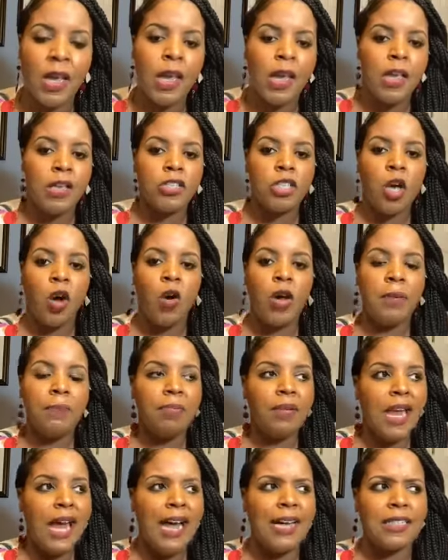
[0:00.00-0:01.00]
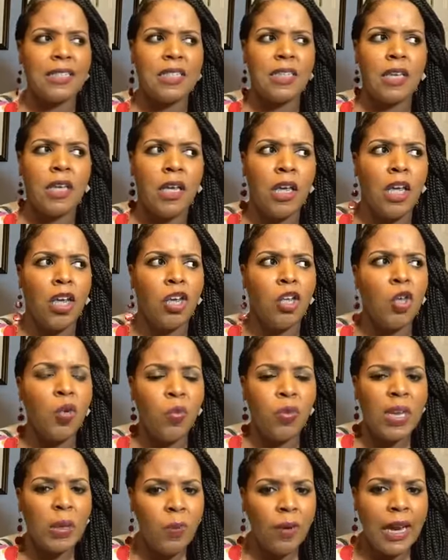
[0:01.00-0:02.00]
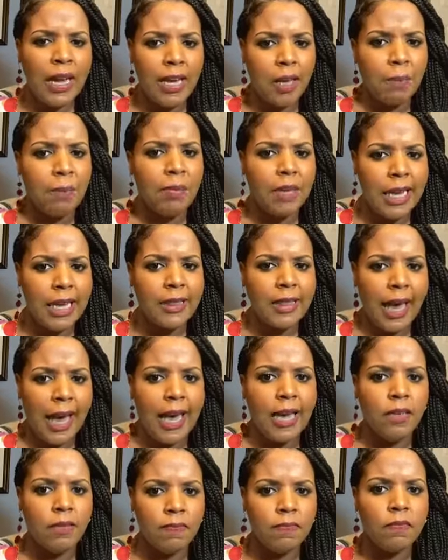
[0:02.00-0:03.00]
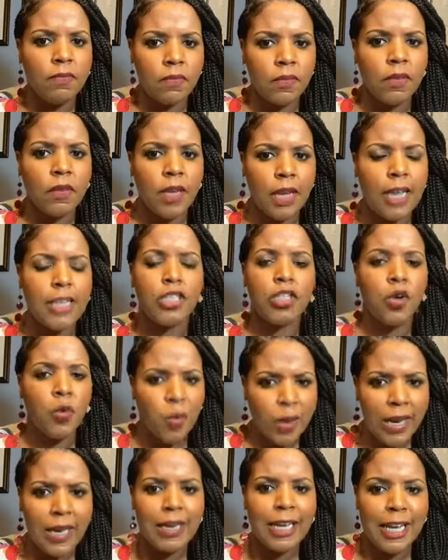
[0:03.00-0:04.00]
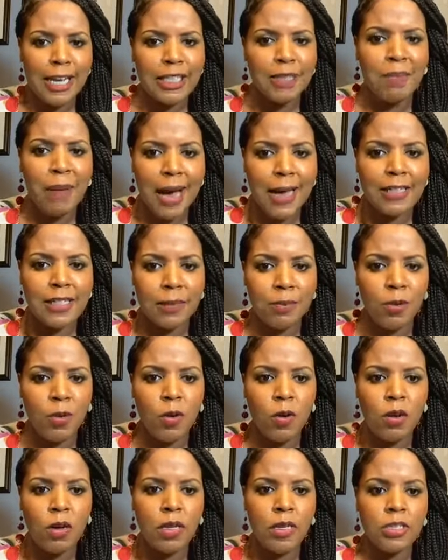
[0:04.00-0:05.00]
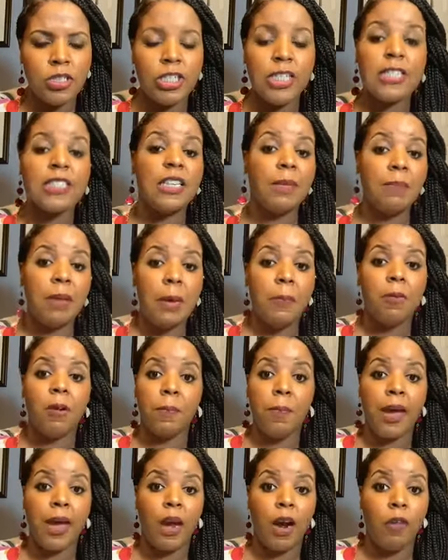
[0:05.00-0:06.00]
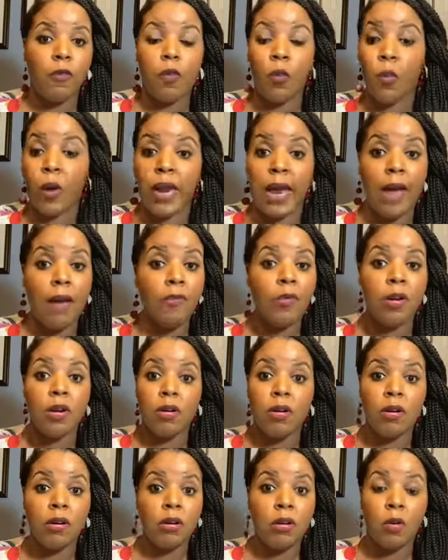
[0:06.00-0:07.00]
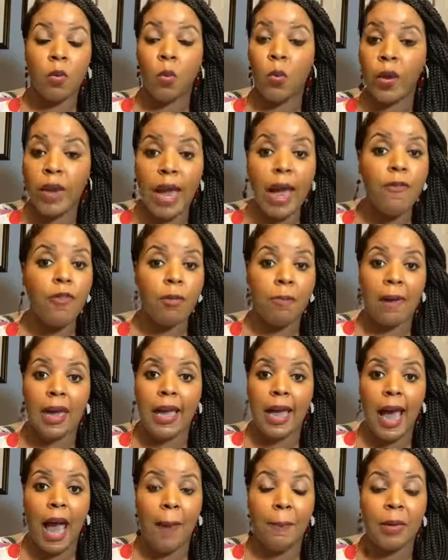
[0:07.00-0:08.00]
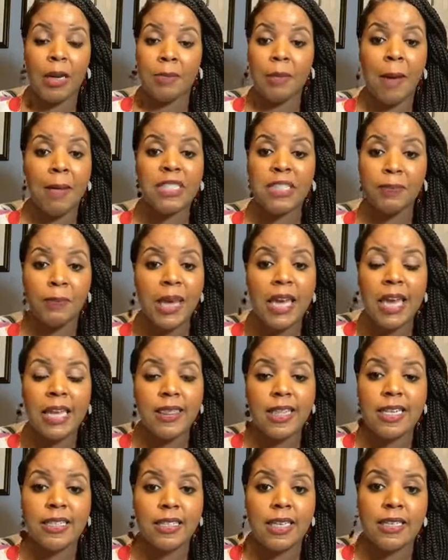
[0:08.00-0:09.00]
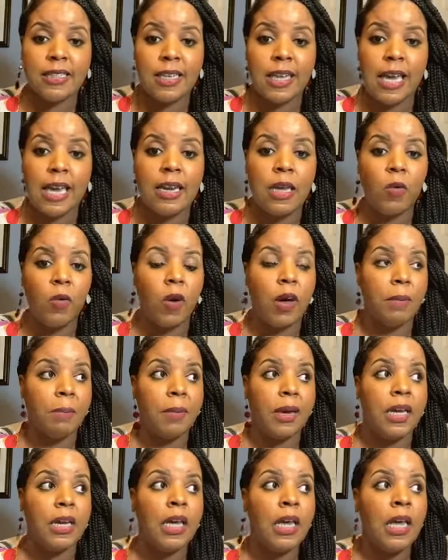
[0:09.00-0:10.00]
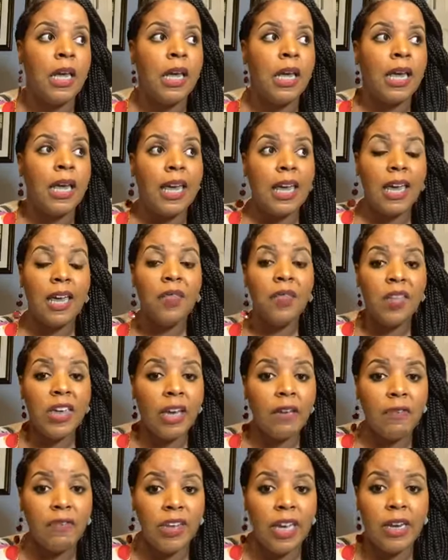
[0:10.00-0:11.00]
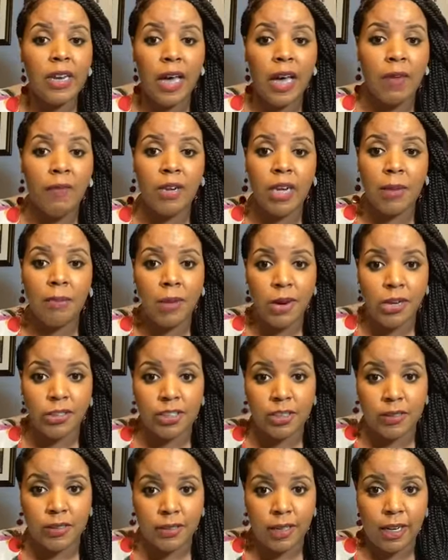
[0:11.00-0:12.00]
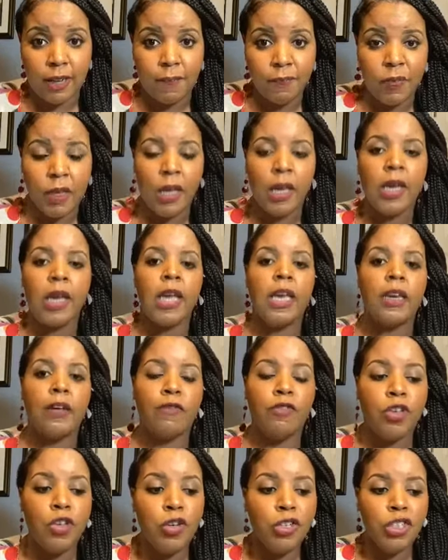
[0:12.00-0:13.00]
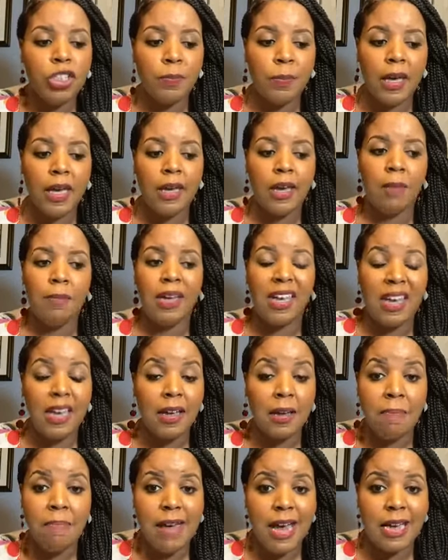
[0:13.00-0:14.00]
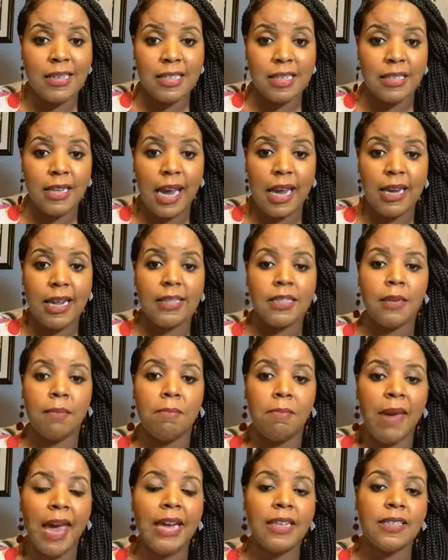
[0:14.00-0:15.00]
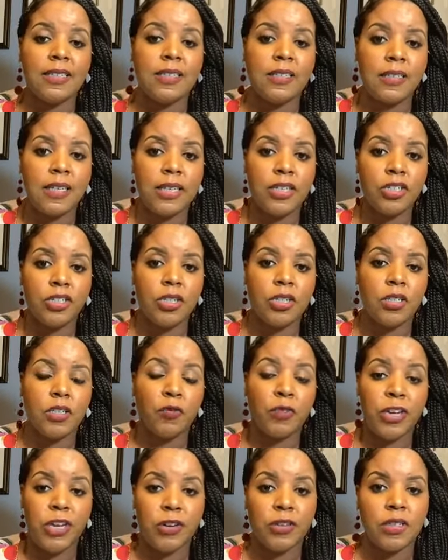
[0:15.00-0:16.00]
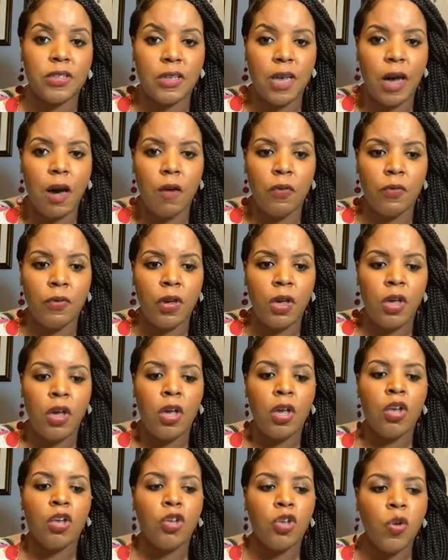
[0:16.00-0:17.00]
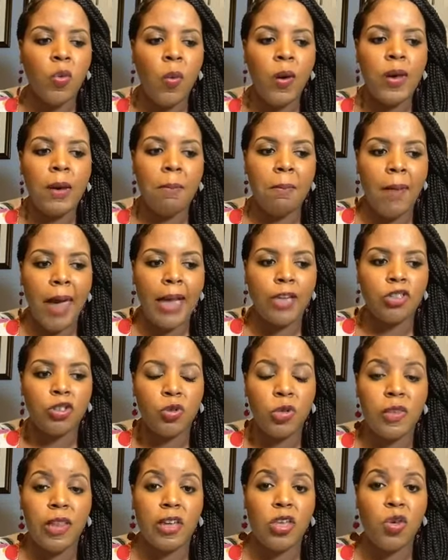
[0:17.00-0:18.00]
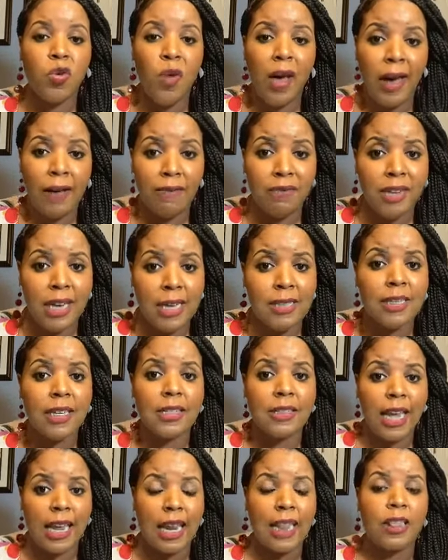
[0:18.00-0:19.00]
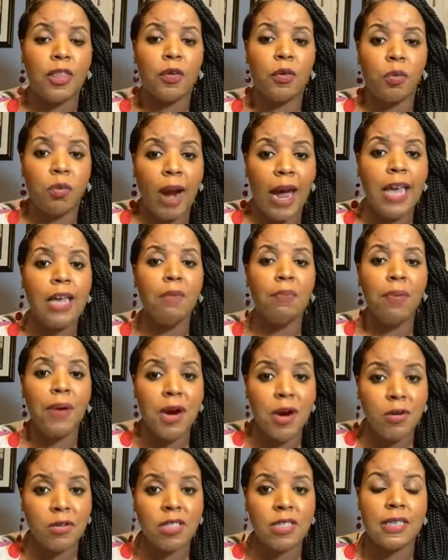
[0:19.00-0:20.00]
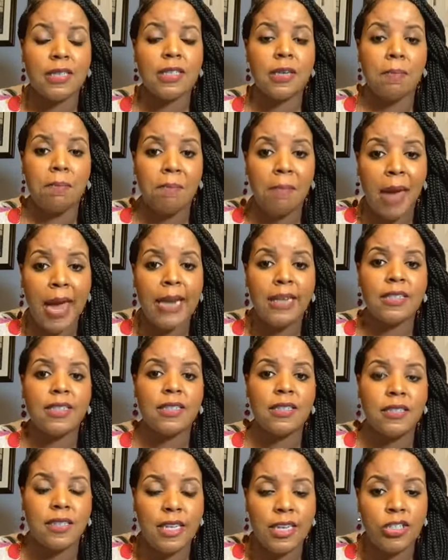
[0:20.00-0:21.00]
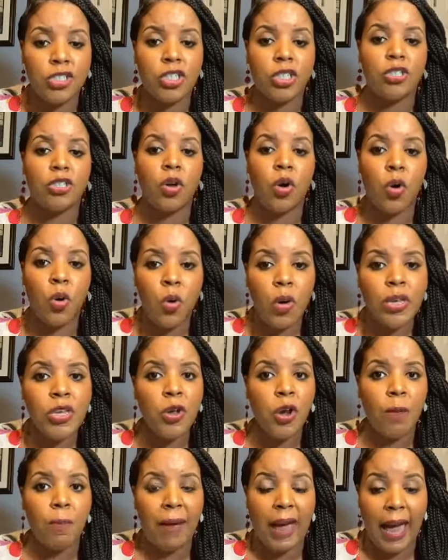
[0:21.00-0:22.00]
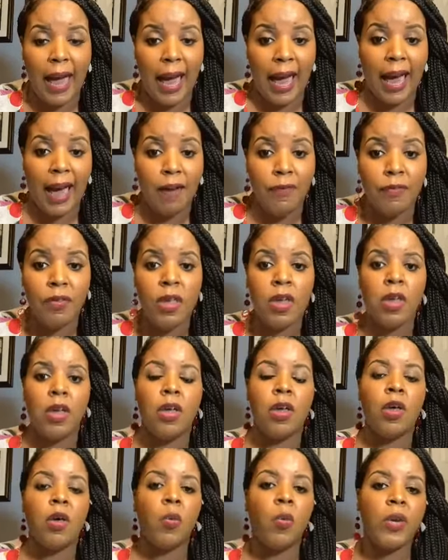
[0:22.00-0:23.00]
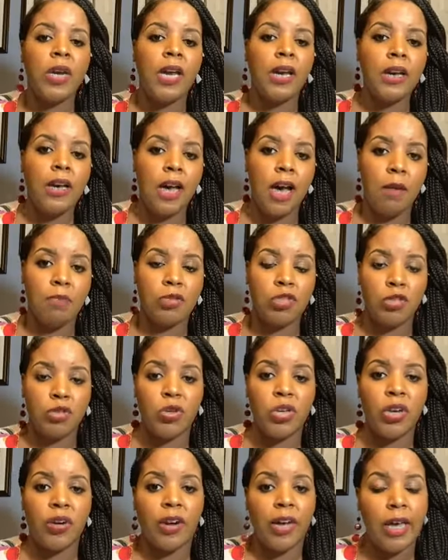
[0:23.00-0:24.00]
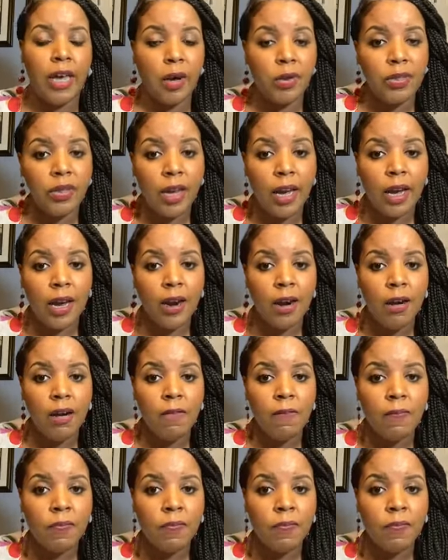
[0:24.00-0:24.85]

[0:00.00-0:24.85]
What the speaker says: So, and plus, you really want to complete that as quickly as possible just to be prepared for whatever may happen. I'm not speaking this into anyone, but in the event of an emergency, and if you should become incapacitated to make decisions for yourself, you want to make sure that you have designated the right person to make decisions on your behalf when it comes to your health care,